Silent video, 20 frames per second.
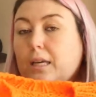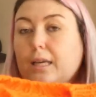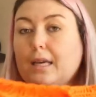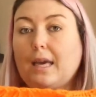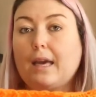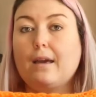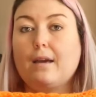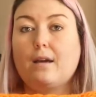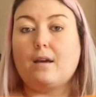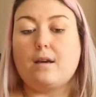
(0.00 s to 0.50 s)

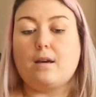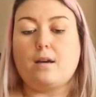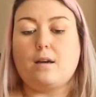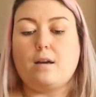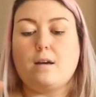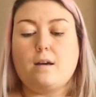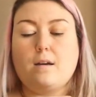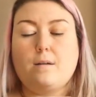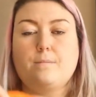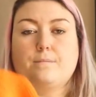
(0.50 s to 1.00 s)
get
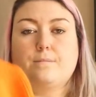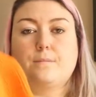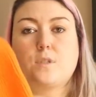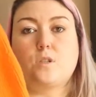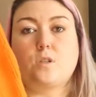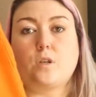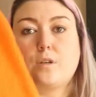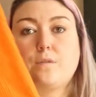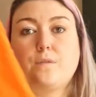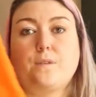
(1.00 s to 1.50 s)

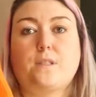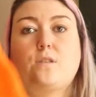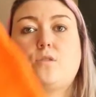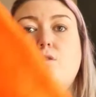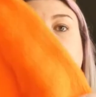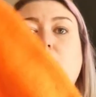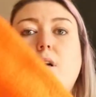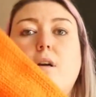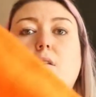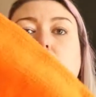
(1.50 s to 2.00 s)
Sophie to
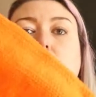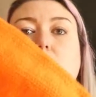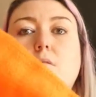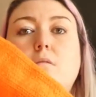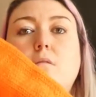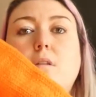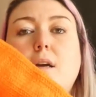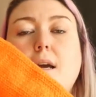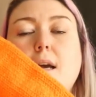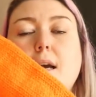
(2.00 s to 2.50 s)
try it
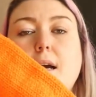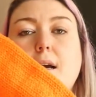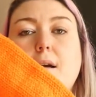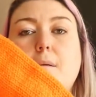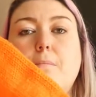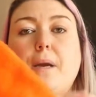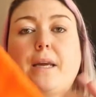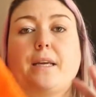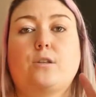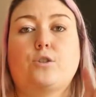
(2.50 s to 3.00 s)
on
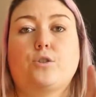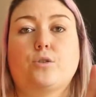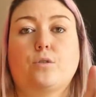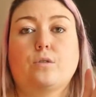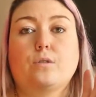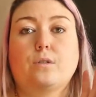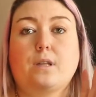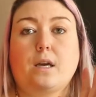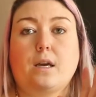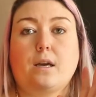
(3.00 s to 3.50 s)
and make
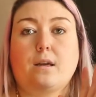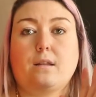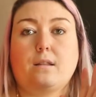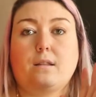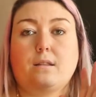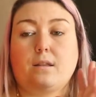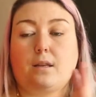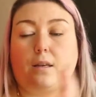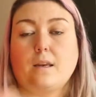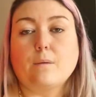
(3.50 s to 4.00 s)
sure that
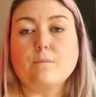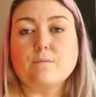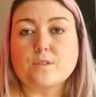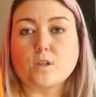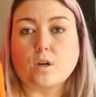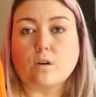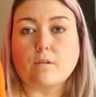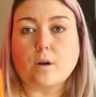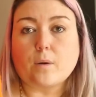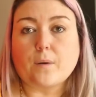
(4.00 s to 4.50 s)
the lengths
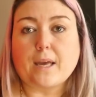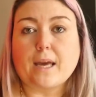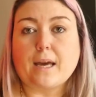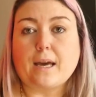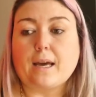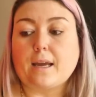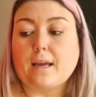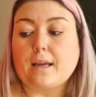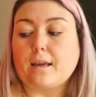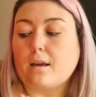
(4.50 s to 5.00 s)
are
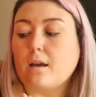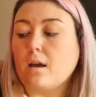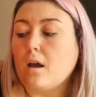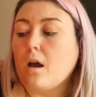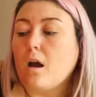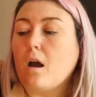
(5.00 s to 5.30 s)
okay.